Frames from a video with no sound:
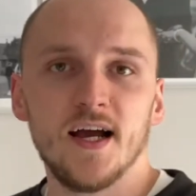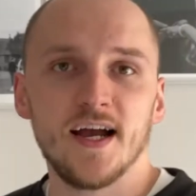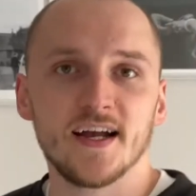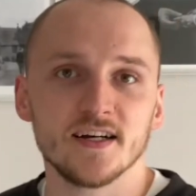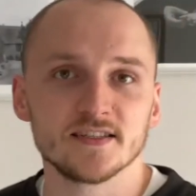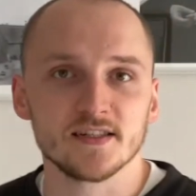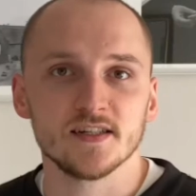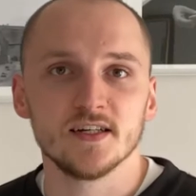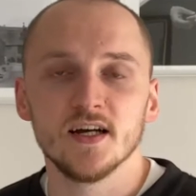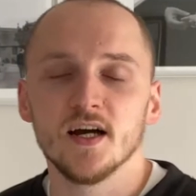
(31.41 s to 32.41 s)
Hey guys,
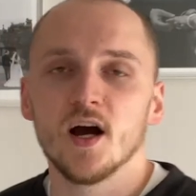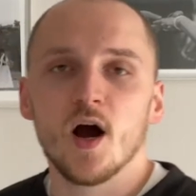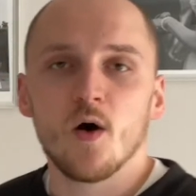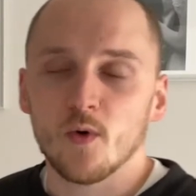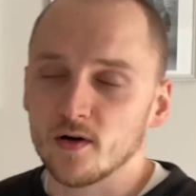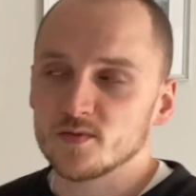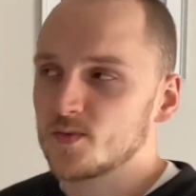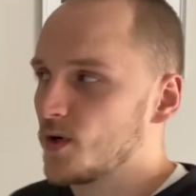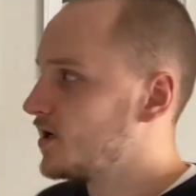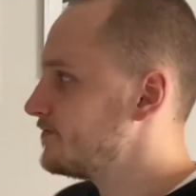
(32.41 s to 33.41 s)
welcome
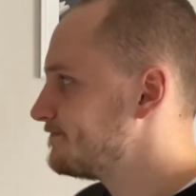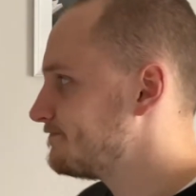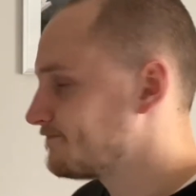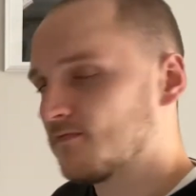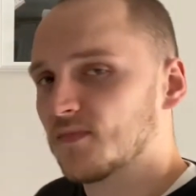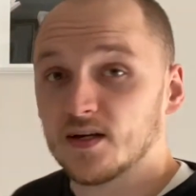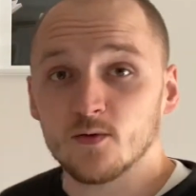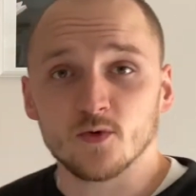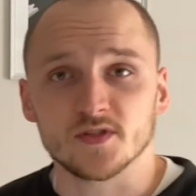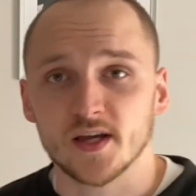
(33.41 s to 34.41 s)
to my home
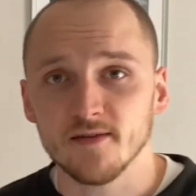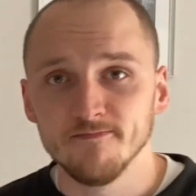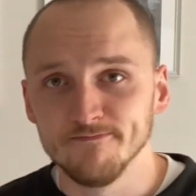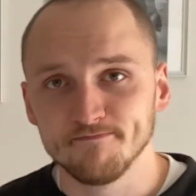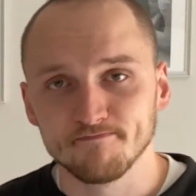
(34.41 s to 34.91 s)
once again.